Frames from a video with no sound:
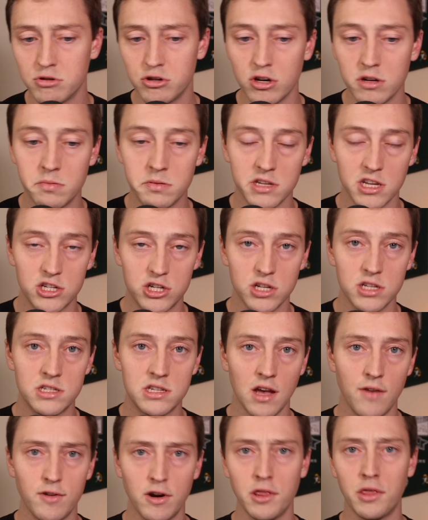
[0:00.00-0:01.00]
good position.
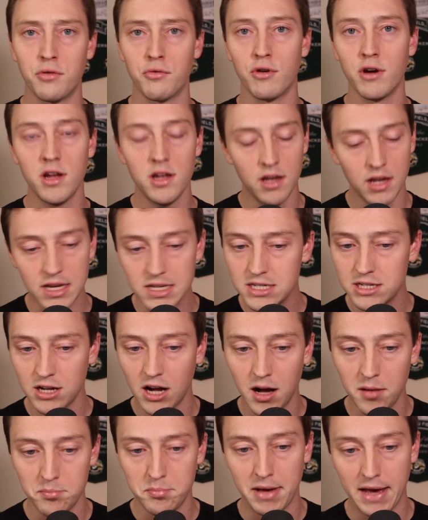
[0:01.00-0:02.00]
7-3 is
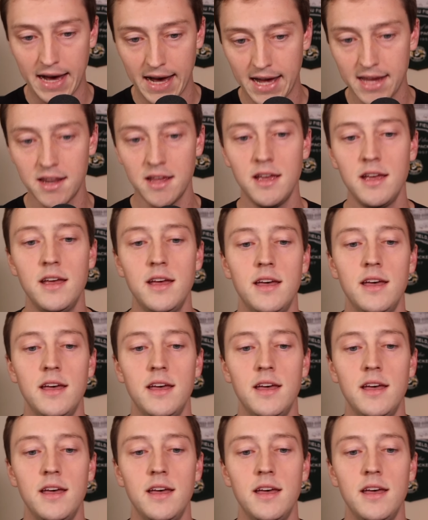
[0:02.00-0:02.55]
not bad,